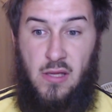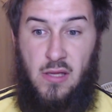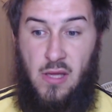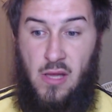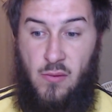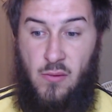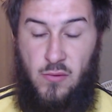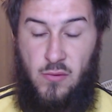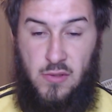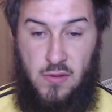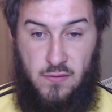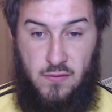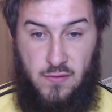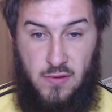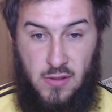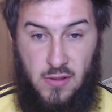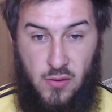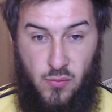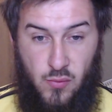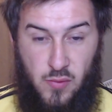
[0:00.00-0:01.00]
in one of
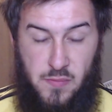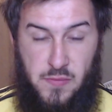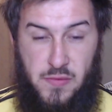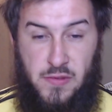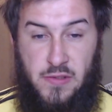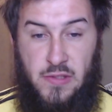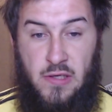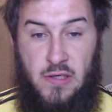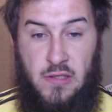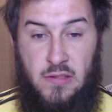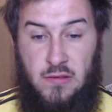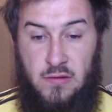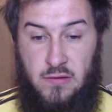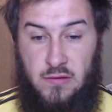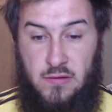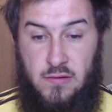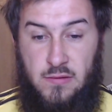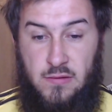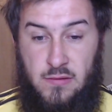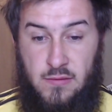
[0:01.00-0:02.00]
the Caribbean
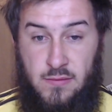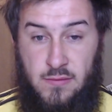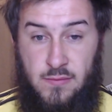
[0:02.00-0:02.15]
islands.